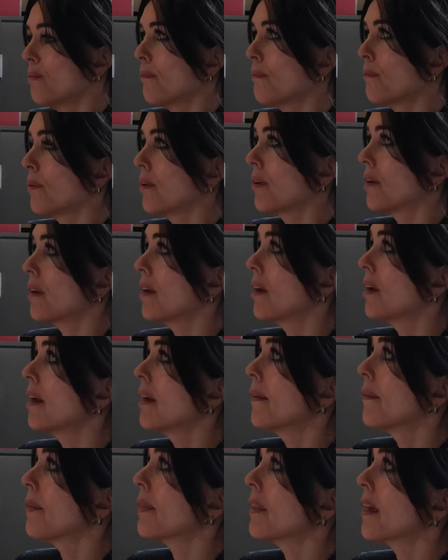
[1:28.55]
But
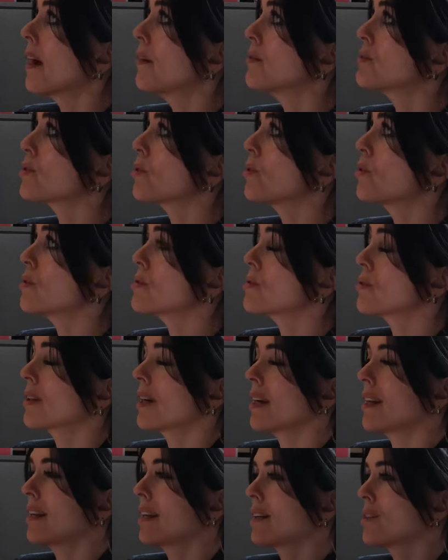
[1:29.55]
I was also
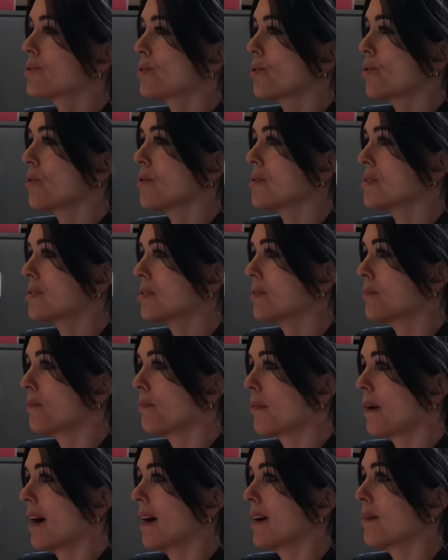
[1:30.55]
getting exhausted
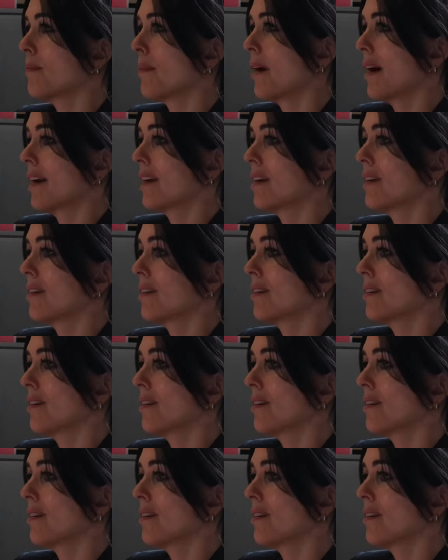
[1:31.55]
by my